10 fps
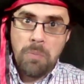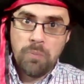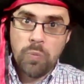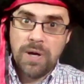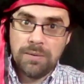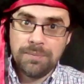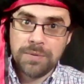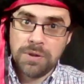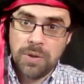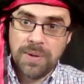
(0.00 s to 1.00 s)
Well,
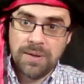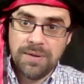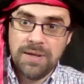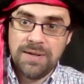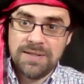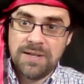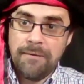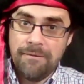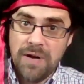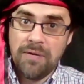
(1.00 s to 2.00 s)
Chloe, there is a
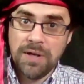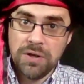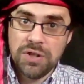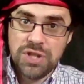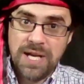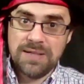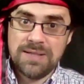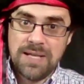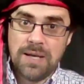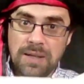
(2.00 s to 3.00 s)
very good chance
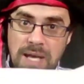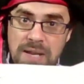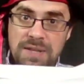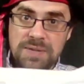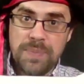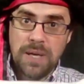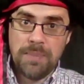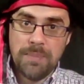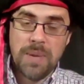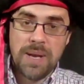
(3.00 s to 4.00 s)
that a lot of this
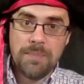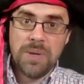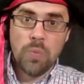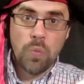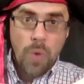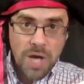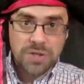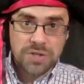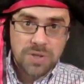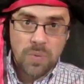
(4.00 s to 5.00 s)
pigment might be
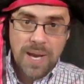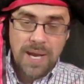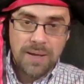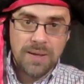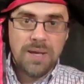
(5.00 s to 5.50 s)
washed away.